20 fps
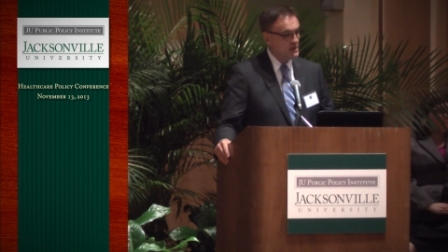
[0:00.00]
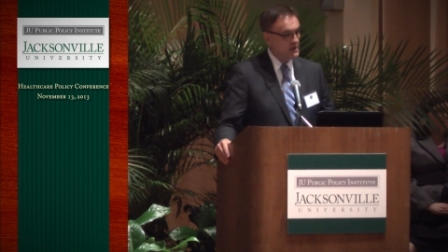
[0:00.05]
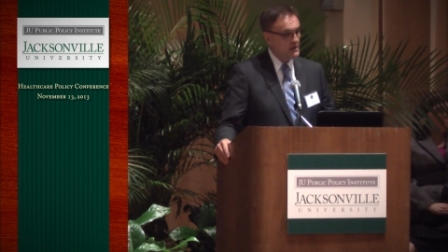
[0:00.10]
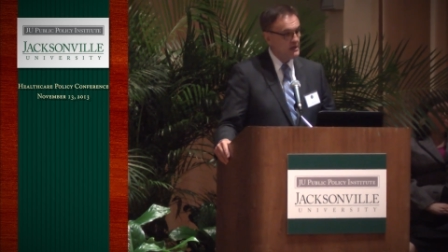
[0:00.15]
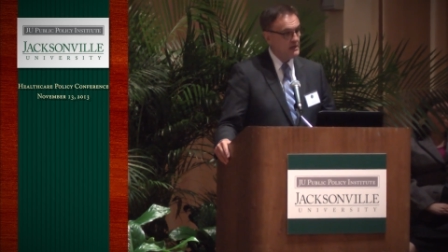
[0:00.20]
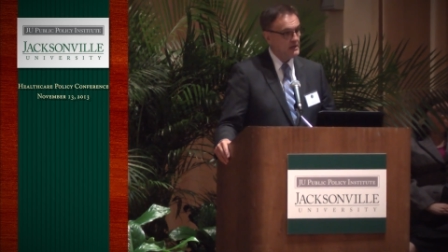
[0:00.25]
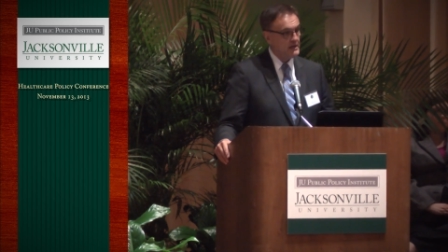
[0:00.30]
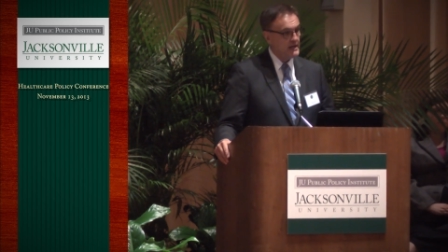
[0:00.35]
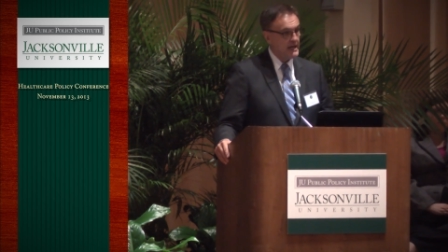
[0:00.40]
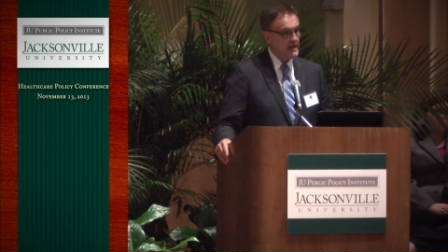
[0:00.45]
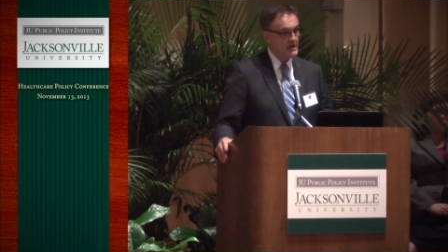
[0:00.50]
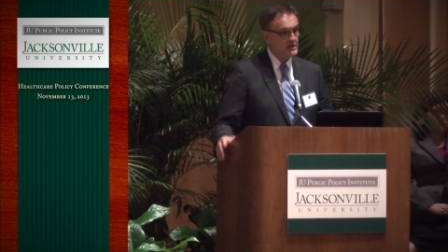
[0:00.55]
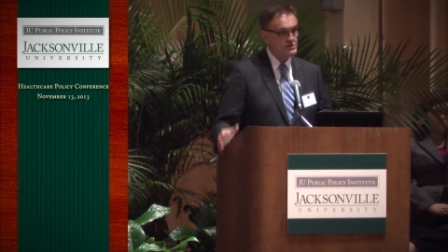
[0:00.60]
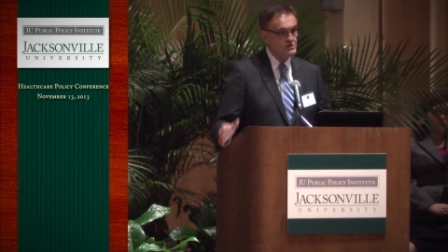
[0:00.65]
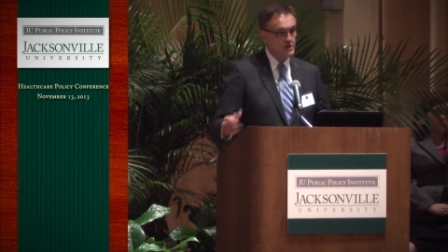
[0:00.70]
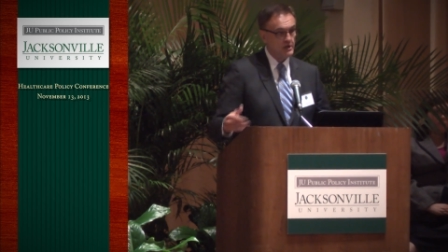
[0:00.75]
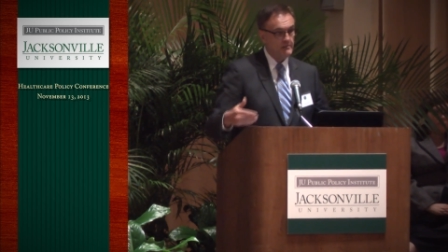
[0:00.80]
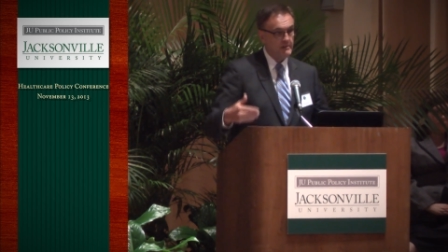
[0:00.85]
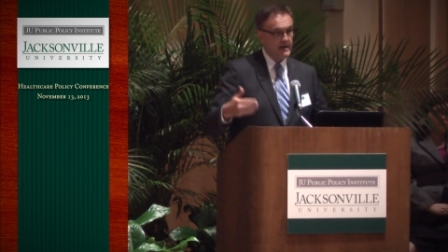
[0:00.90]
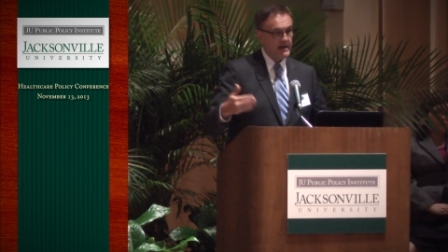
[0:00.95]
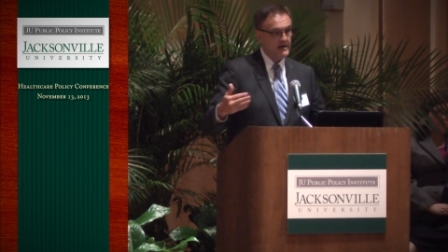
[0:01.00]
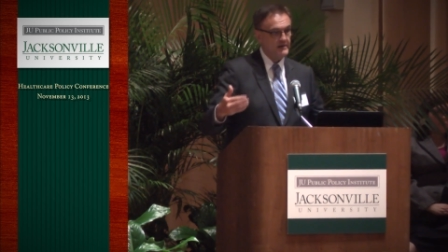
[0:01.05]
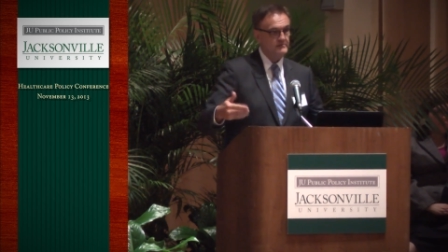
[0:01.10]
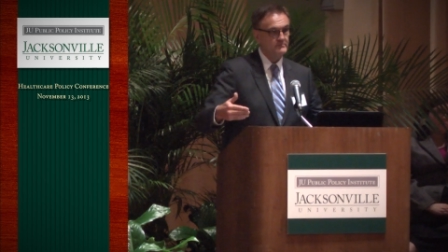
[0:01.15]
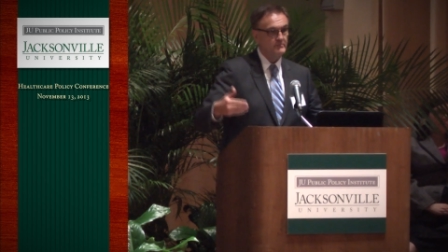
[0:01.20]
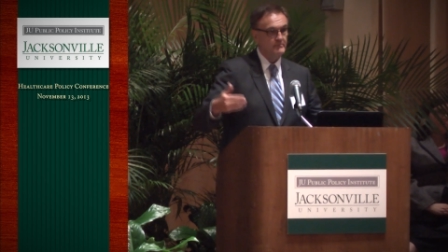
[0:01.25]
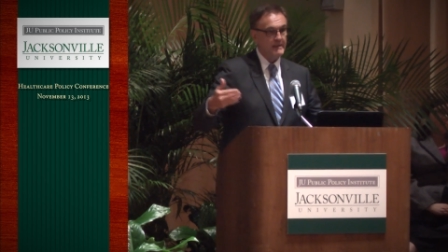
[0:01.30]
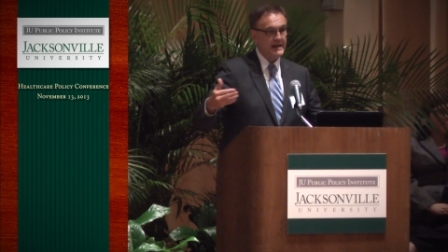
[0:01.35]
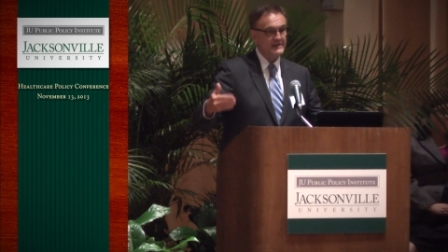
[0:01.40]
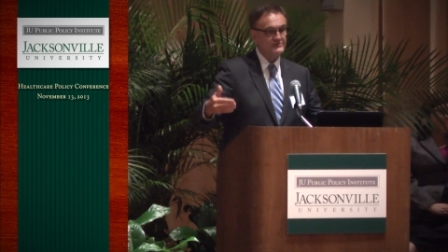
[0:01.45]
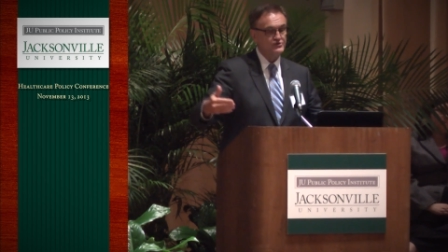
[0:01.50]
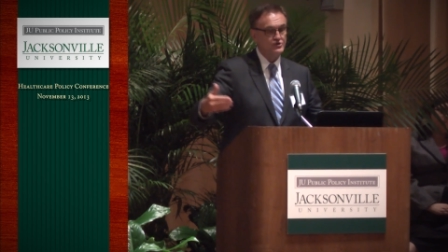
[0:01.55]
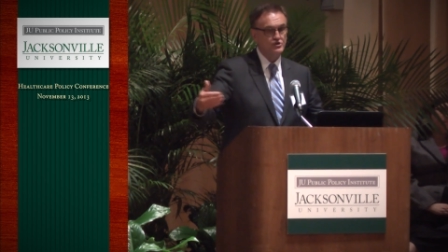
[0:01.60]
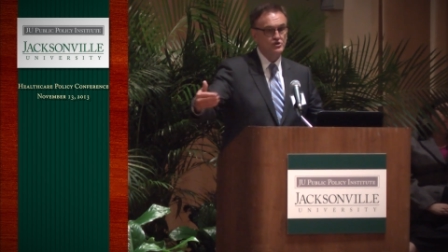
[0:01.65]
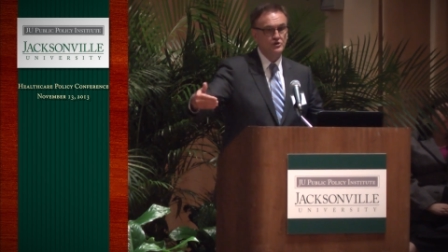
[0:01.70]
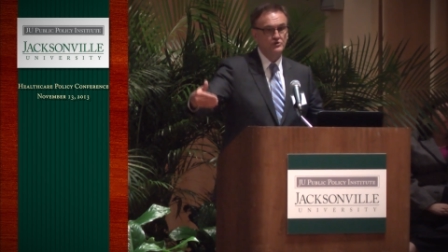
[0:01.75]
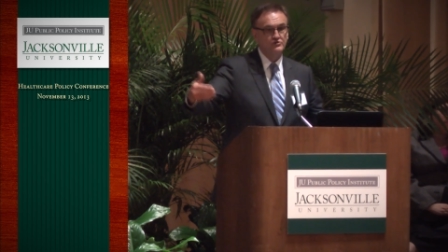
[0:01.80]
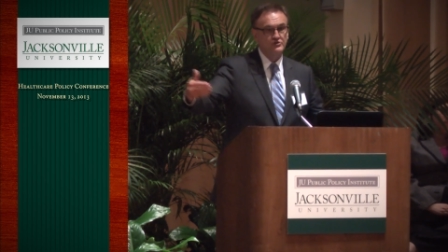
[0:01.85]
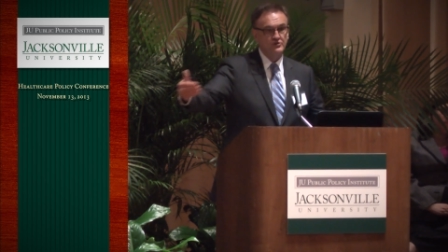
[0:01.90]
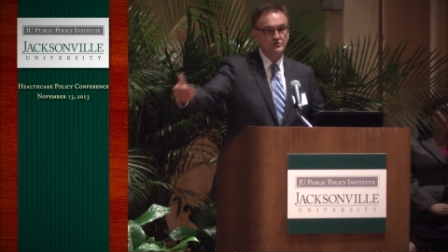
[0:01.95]
analogy about
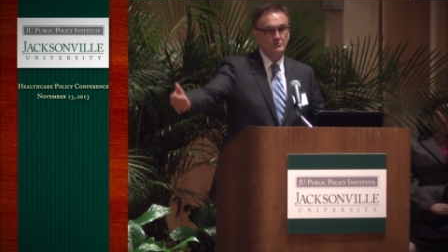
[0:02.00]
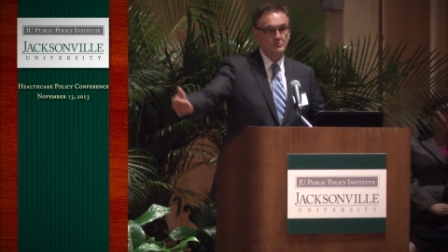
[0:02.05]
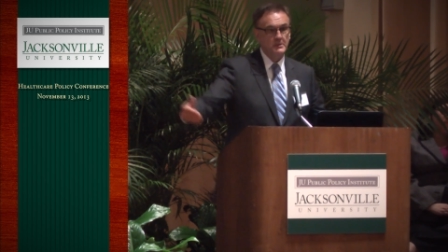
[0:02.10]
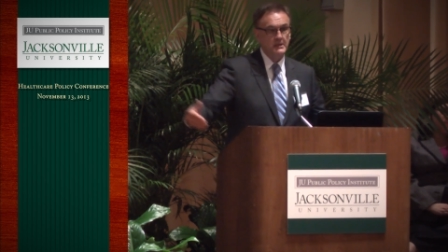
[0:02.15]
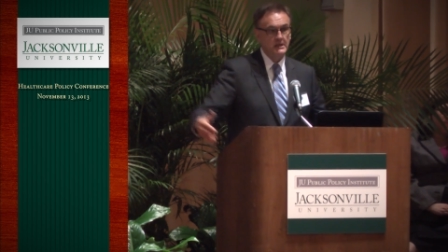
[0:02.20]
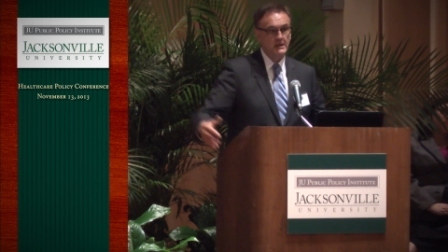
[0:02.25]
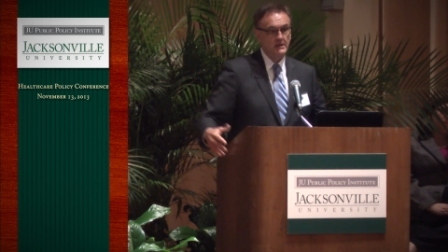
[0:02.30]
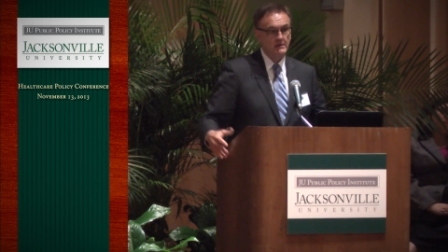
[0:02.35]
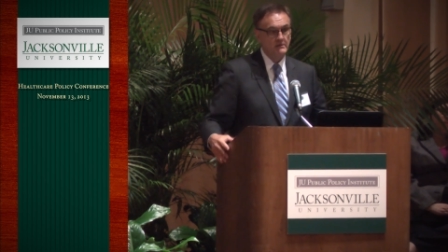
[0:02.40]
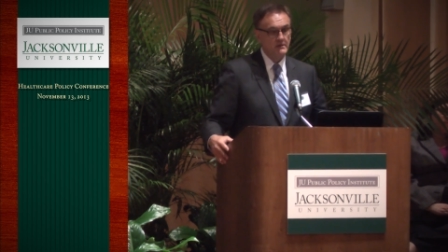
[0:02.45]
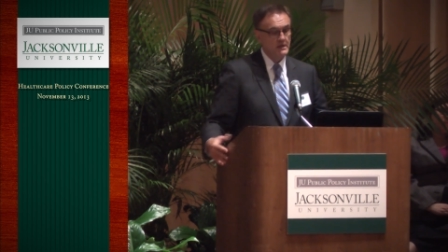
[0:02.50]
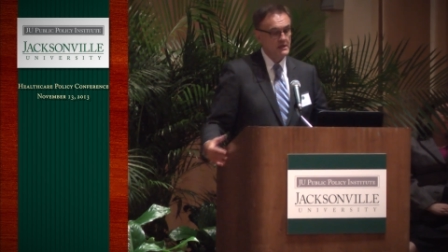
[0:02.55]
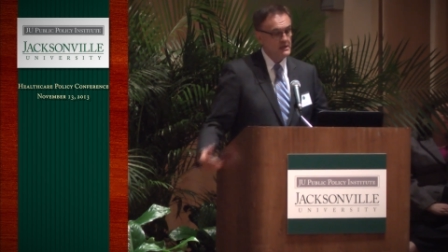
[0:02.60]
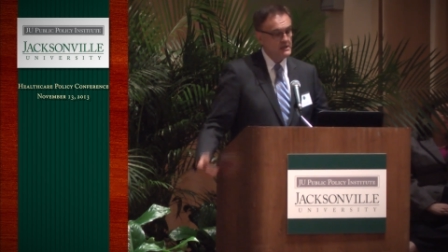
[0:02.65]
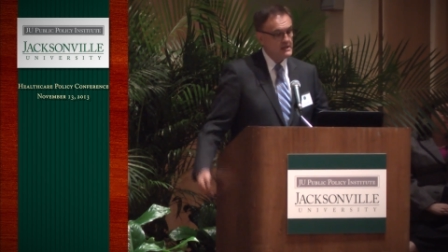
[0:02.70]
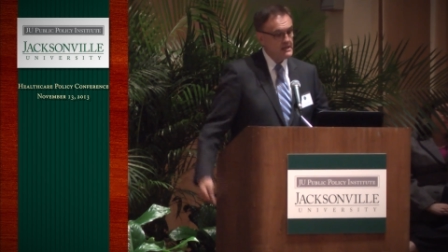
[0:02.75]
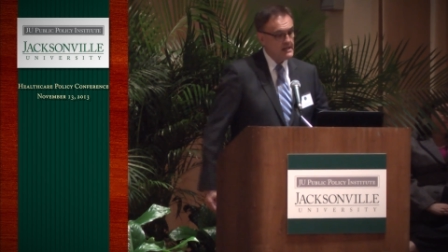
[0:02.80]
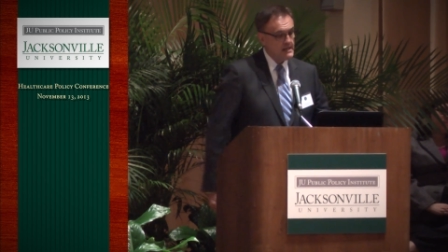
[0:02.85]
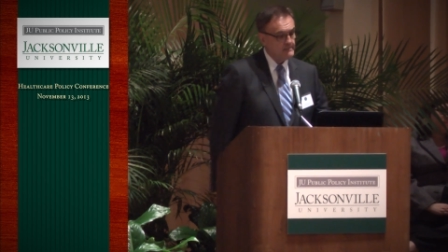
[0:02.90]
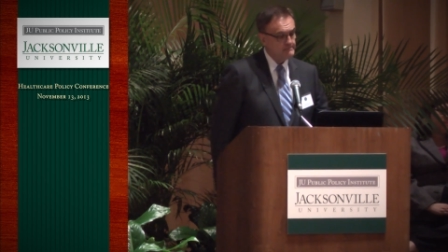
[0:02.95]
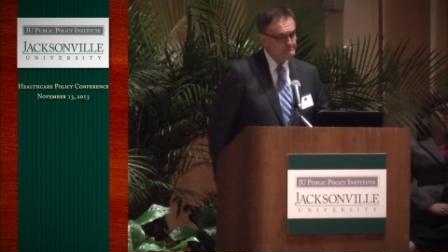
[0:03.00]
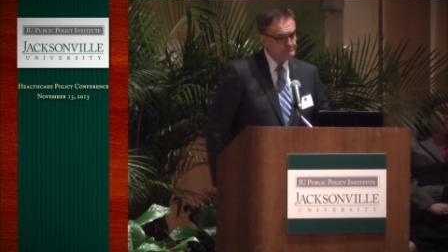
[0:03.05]
Massachusetts being the